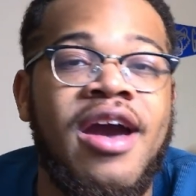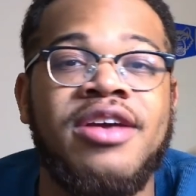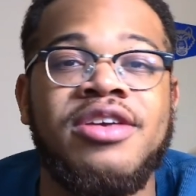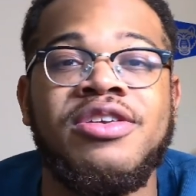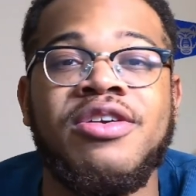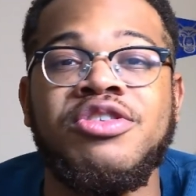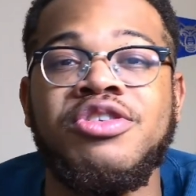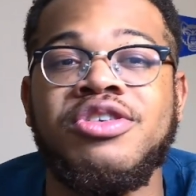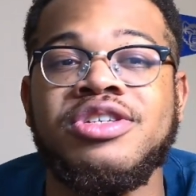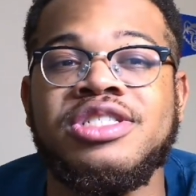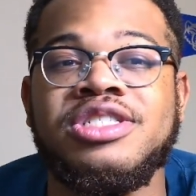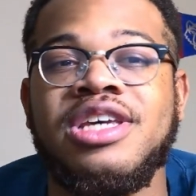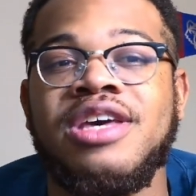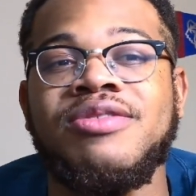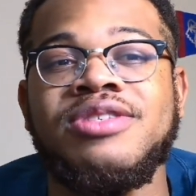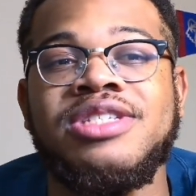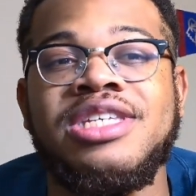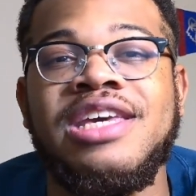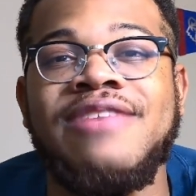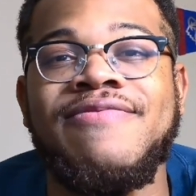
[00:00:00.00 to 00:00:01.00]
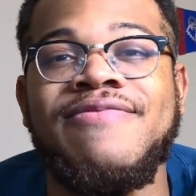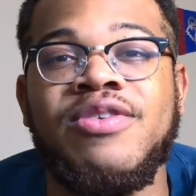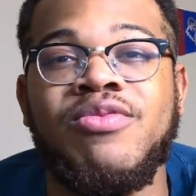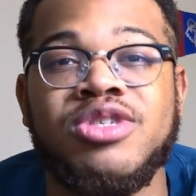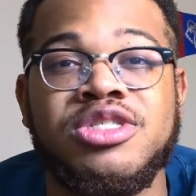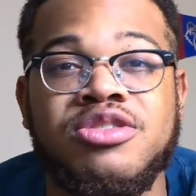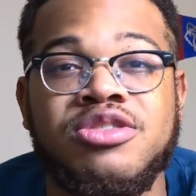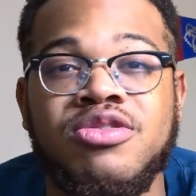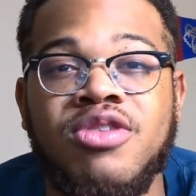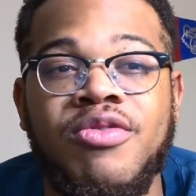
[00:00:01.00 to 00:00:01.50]
You could say Latifi
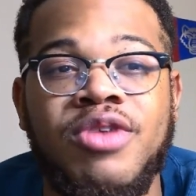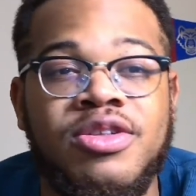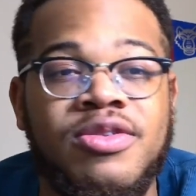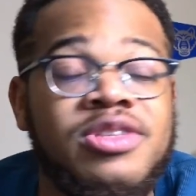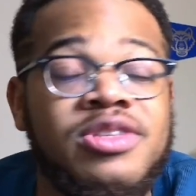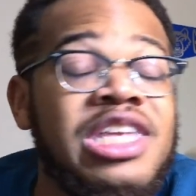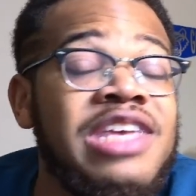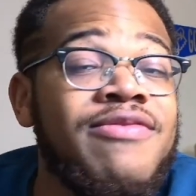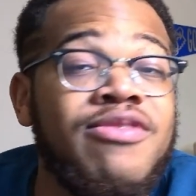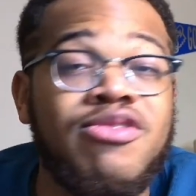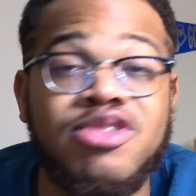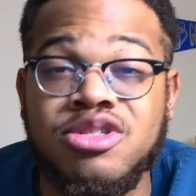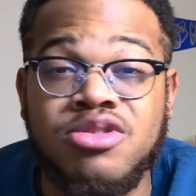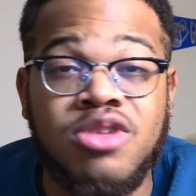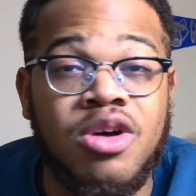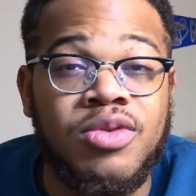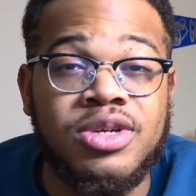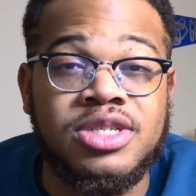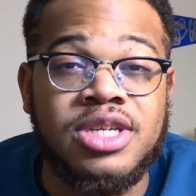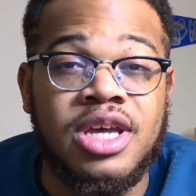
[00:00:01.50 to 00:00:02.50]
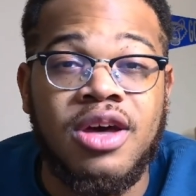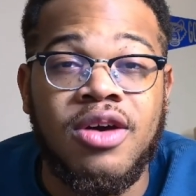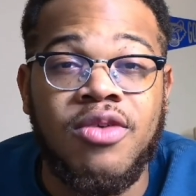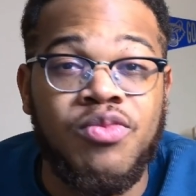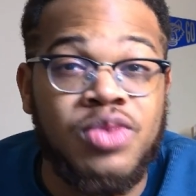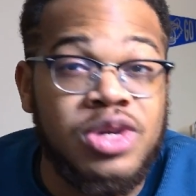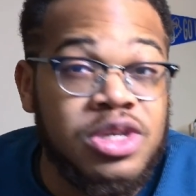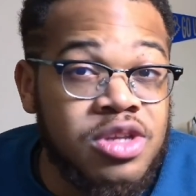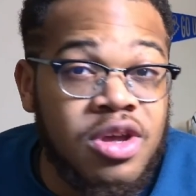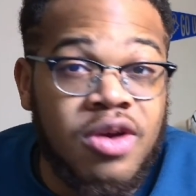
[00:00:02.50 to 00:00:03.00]
was slow. Latifi was slow as hell.
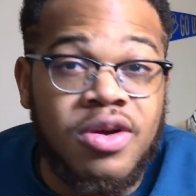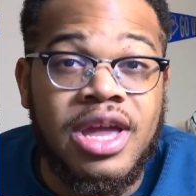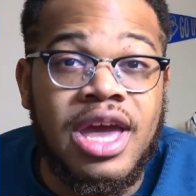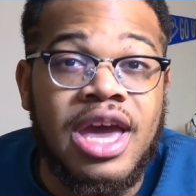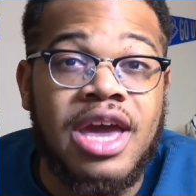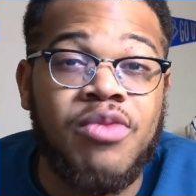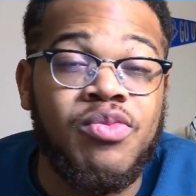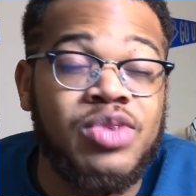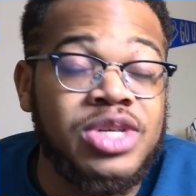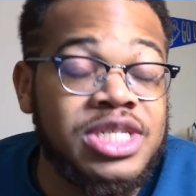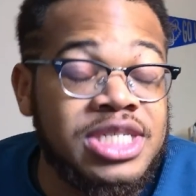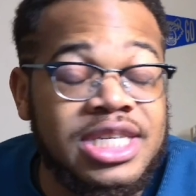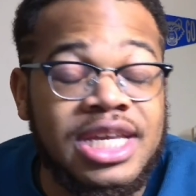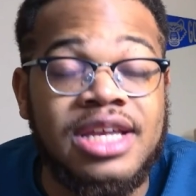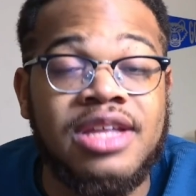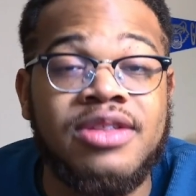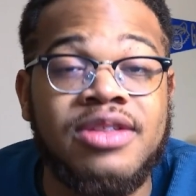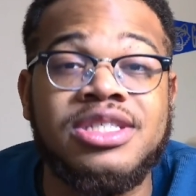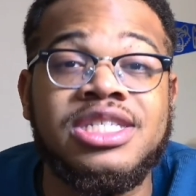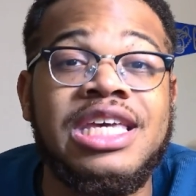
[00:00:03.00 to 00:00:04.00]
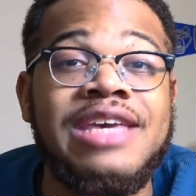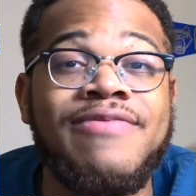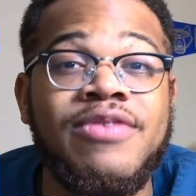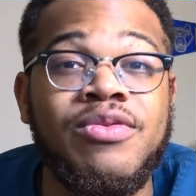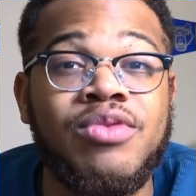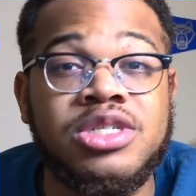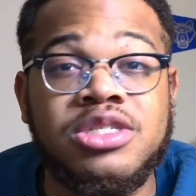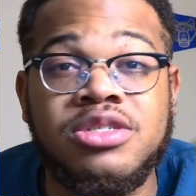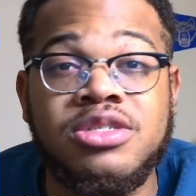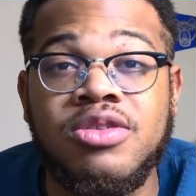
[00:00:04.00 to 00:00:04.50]
We know that. We've seen it. Latifi
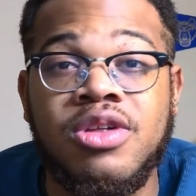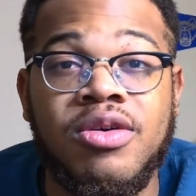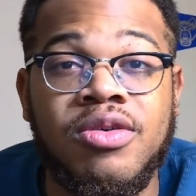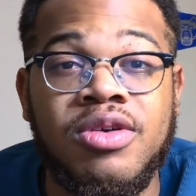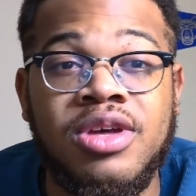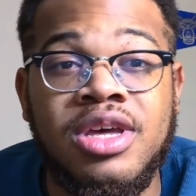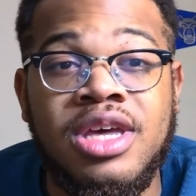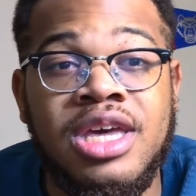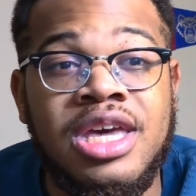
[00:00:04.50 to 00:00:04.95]
was slow.